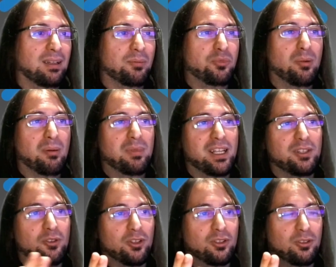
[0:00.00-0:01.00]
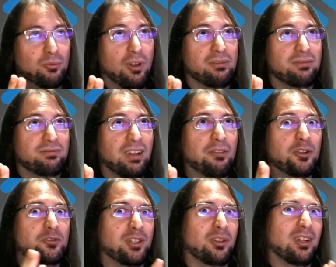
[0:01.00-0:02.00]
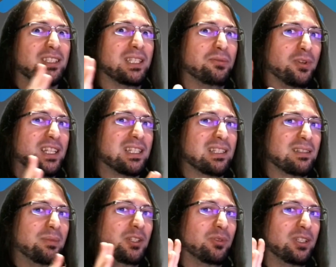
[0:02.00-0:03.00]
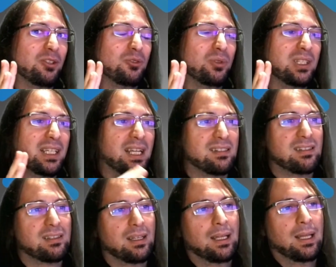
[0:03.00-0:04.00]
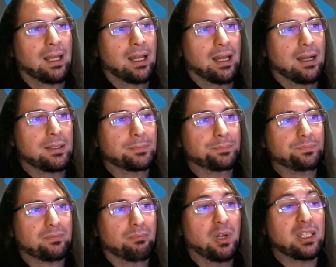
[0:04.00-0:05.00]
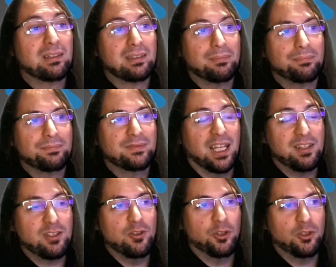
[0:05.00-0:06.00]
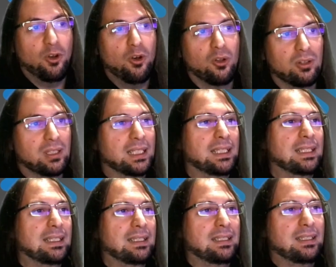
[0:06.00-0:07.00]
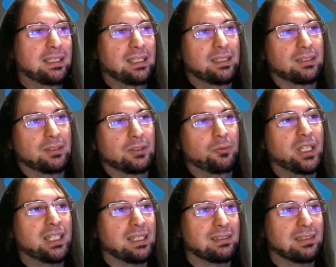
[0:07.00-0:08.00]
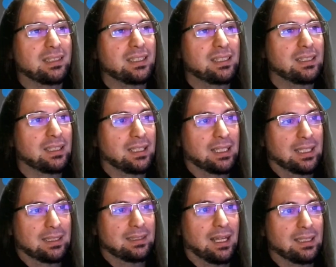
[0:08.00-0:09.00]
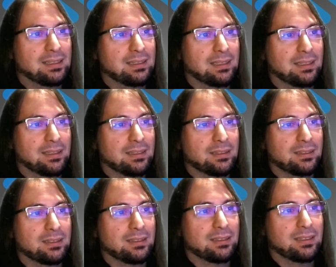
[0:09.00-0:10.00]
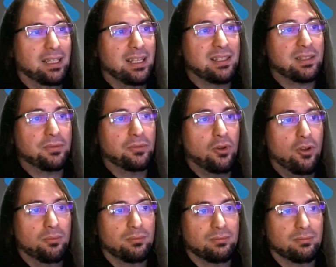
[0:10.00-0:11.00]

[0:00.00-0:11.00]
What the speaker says: Probably not worth $500 difference between the 2 tickets. But that's not all. Here we can see that it's 4